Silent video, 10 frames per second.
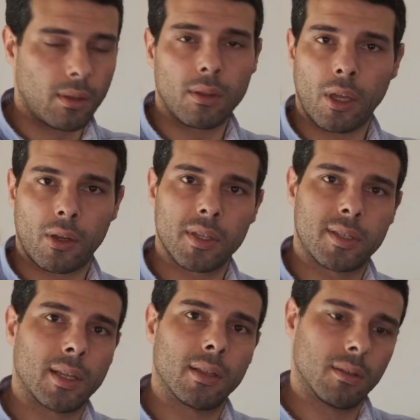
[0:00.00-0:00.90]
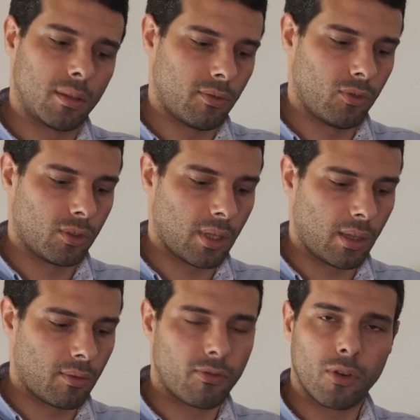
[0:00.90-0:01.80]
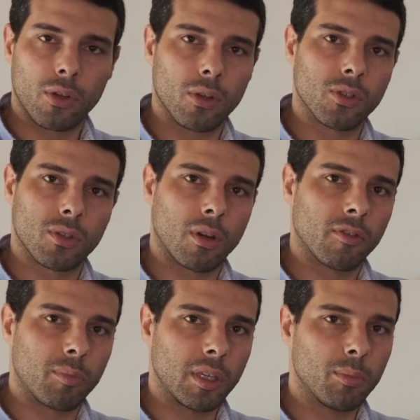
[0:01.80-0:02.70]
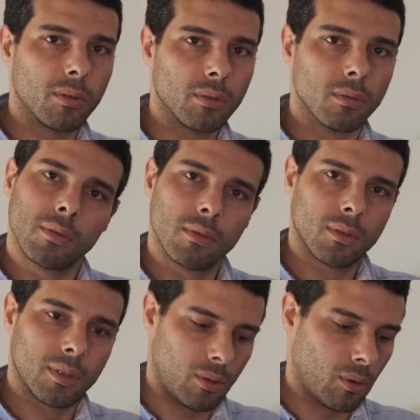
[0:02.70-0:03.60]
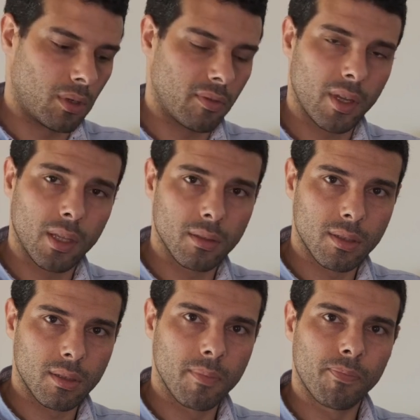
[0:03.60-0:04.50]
Like I said, if you take photos of people or events,